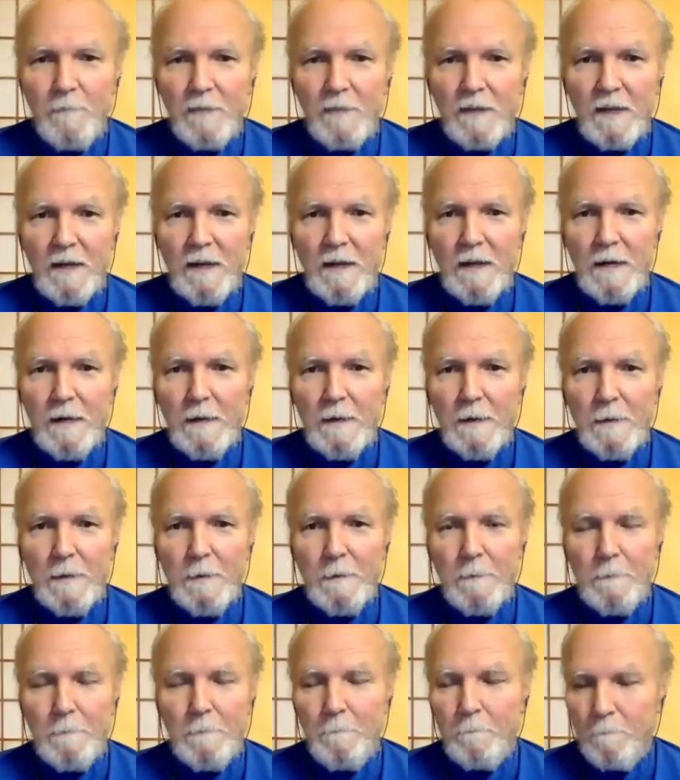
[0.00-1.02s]

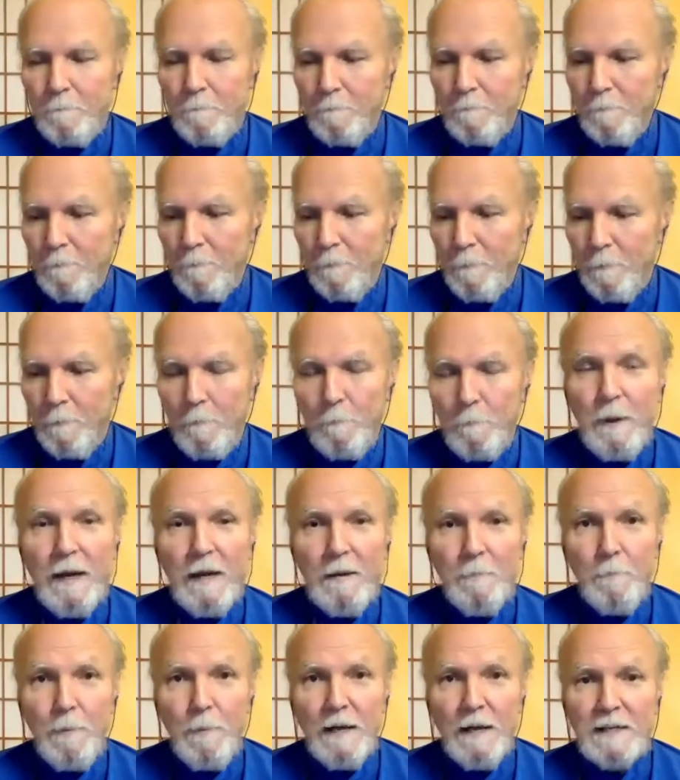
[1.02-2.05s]
pen
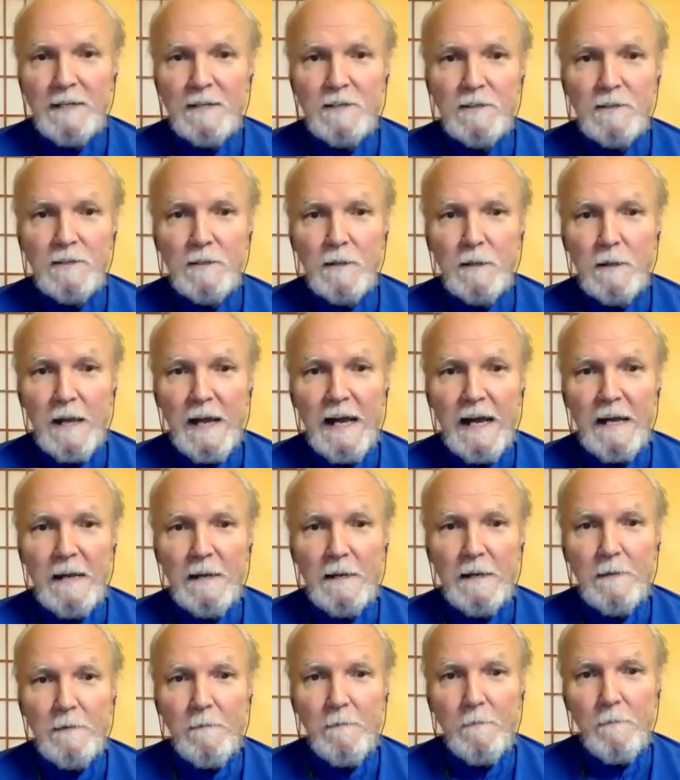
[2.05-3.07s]
and pencil
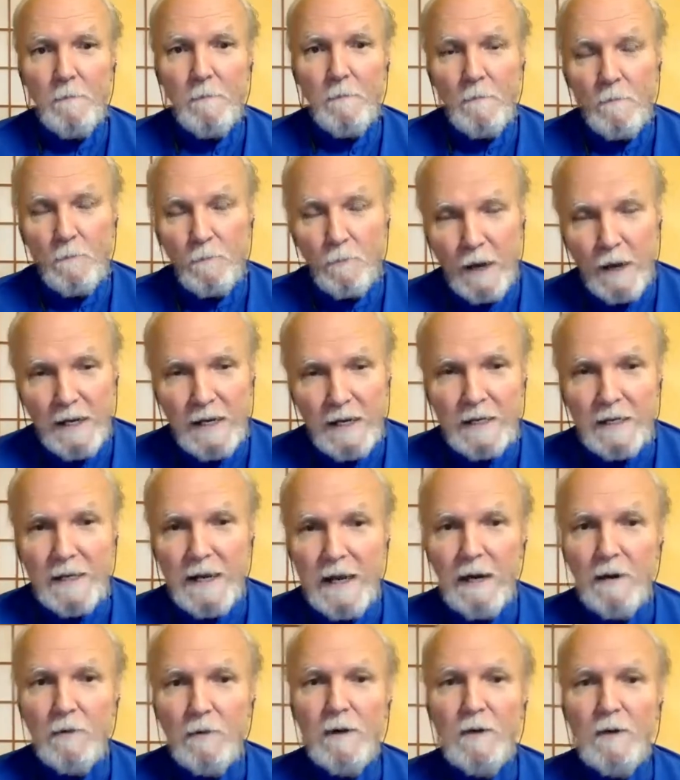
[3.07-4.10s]
and write it
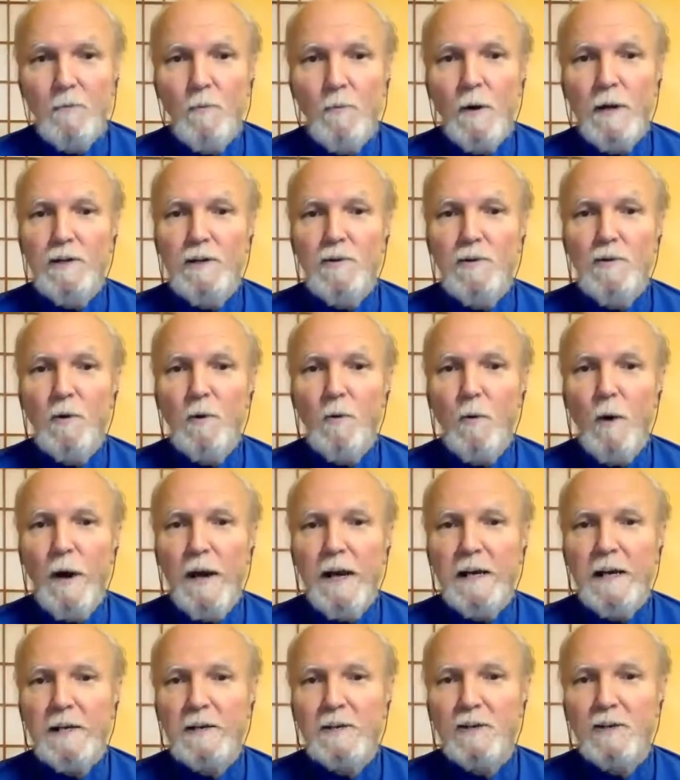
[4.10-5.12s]
down, and when you
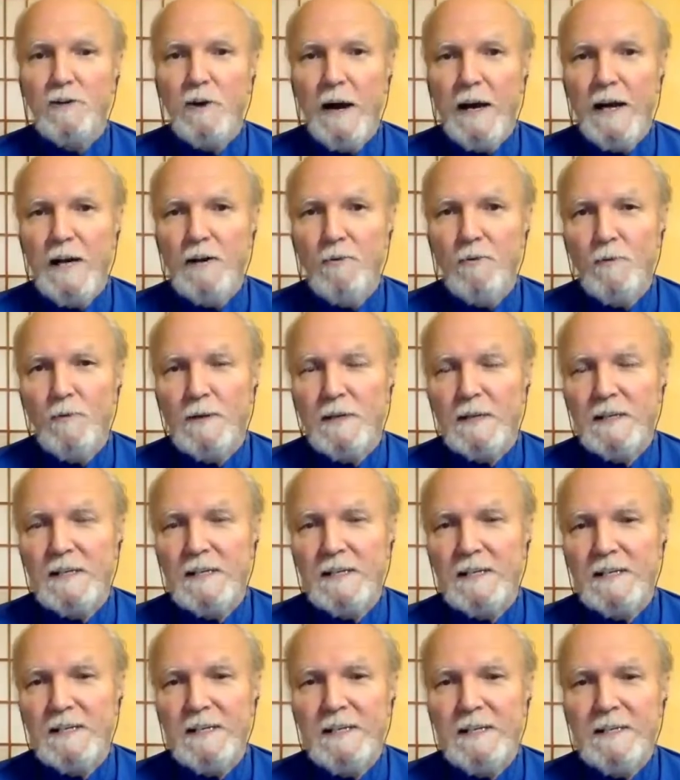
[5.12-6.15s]
awaken, try to
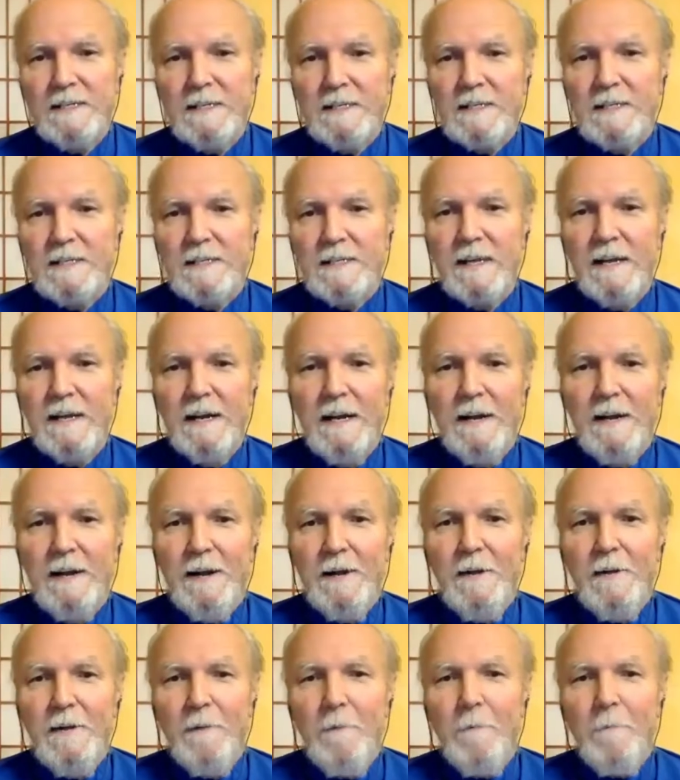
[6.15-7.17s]
resist
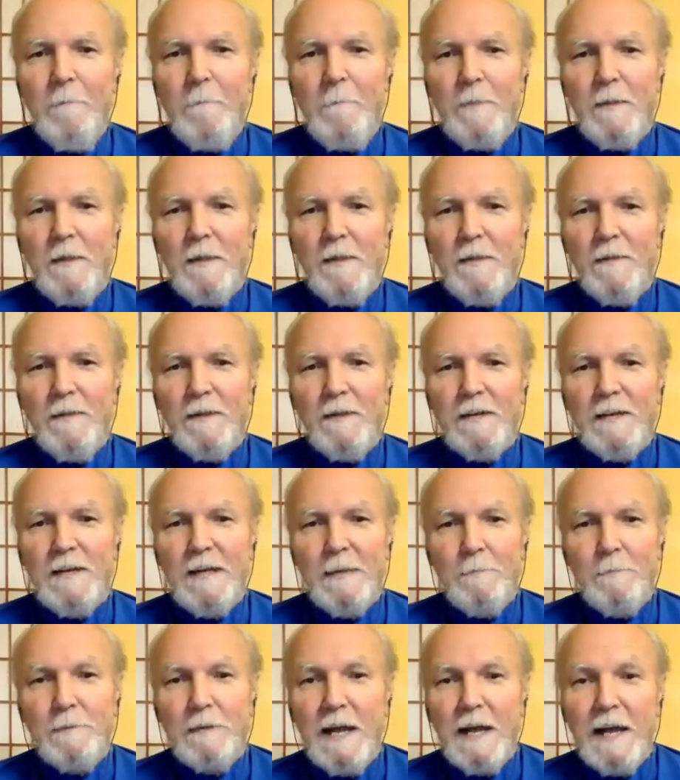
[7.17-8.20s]
the
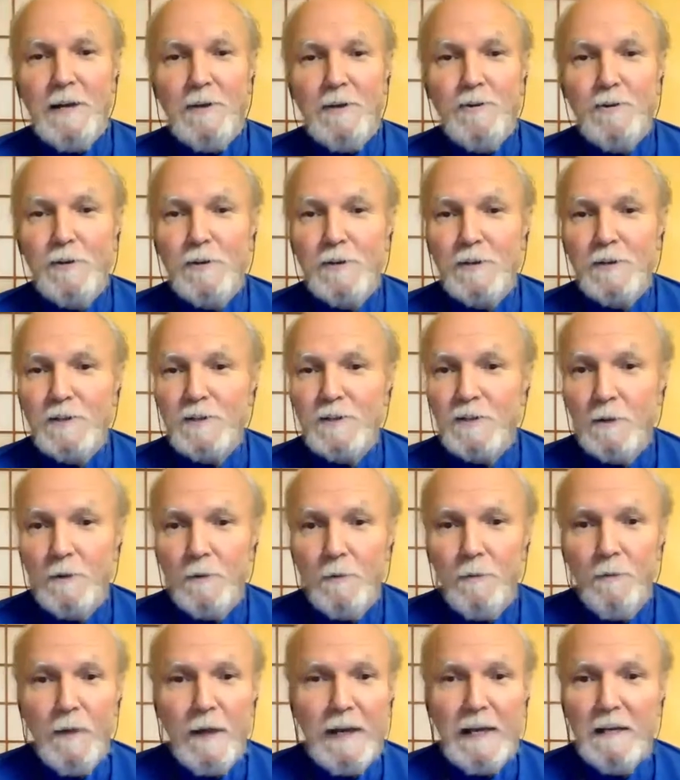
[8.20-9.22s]
temptation to
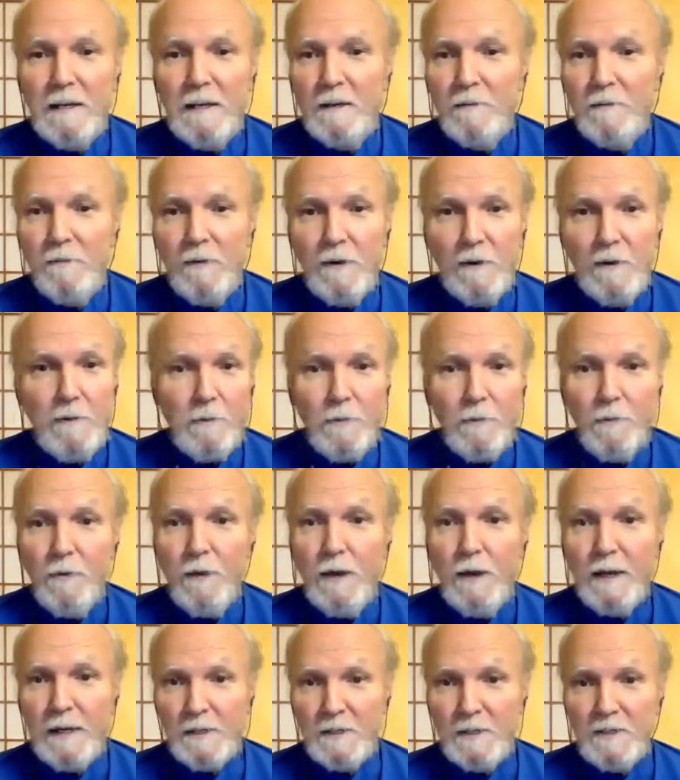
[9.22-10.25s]
start thinking of other
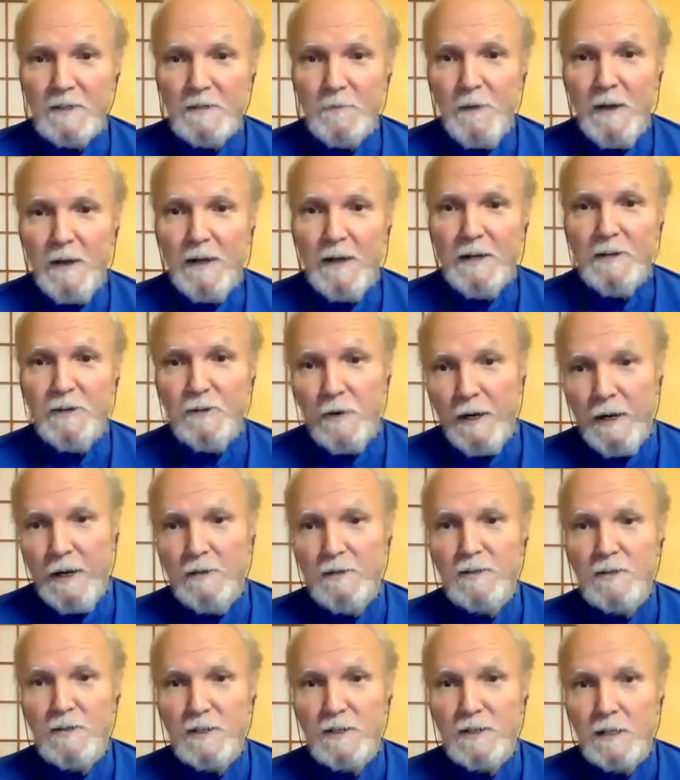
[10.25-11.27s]
things, and train
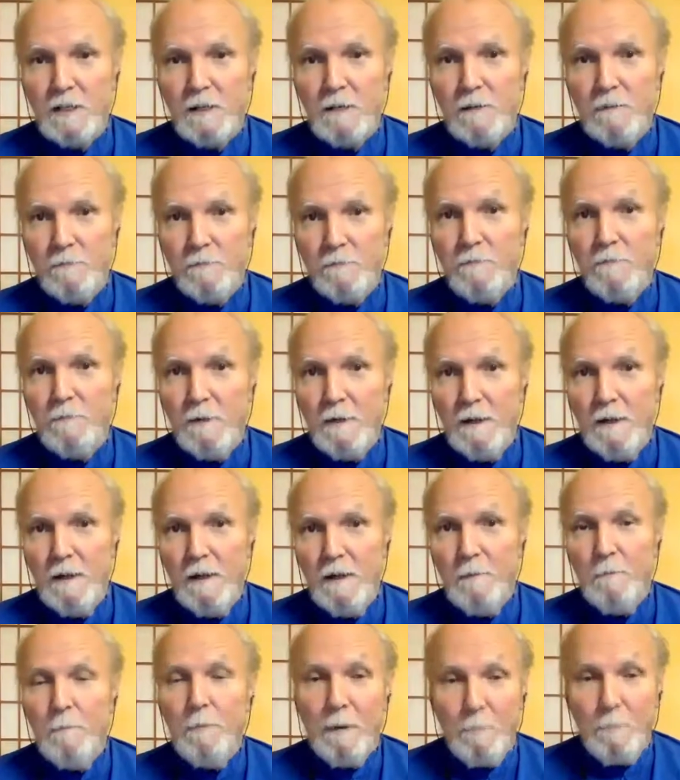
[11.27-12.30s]
yourself
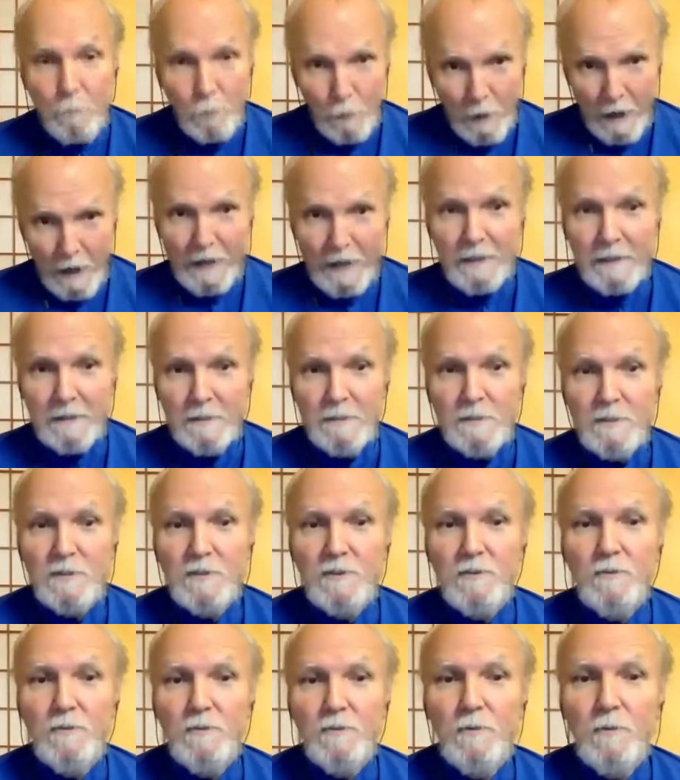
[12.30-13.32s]
by practice
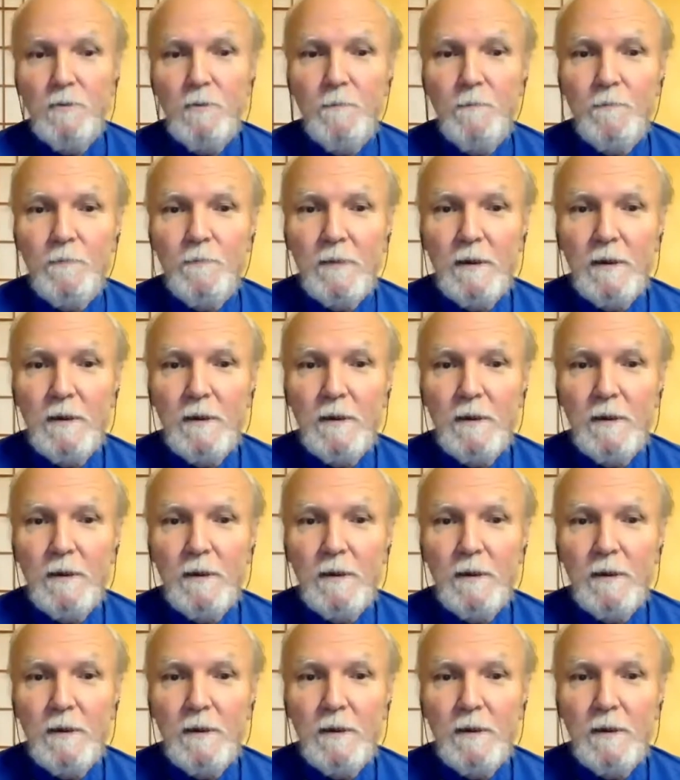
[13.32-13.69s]
to